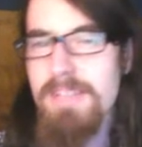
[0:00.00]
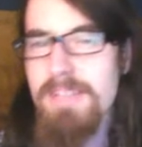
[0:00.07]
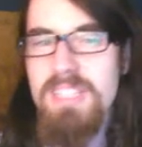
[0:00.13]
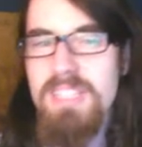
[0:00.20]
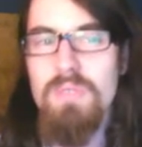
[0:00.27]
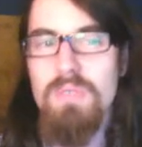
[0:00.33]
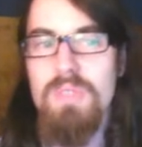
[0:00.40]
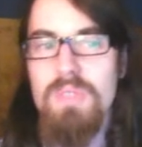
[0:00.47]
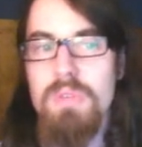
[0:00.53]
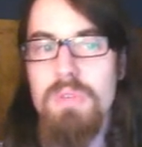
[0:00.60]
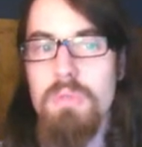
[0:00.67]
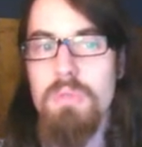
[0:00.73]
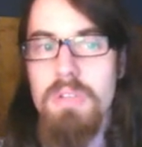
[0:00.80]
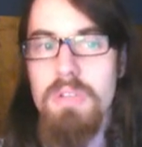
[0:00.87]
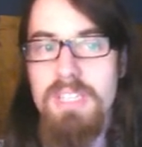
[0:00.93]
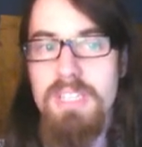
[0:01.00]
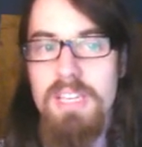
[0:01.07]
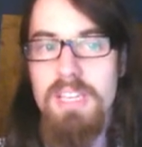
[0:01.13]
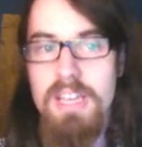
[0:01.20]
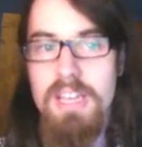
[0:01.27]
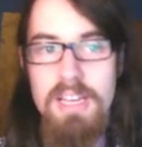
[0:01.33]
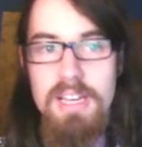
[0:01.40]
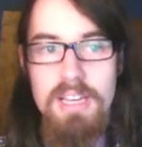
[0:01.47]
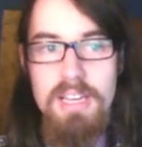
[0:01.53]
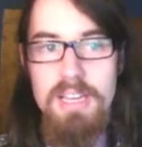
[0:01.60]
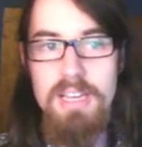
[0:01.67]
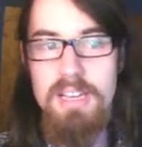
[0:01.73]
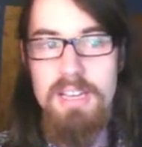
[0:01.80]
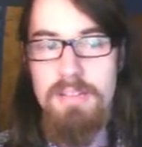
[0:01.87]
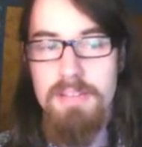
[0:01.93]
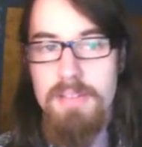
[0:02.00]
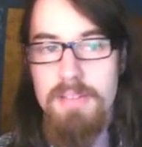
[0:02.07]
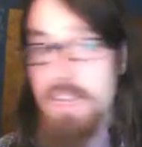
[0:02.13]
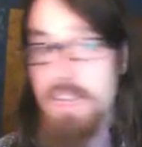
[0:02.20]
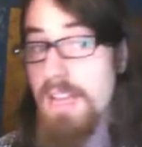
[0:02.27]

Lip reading: better audio quality. And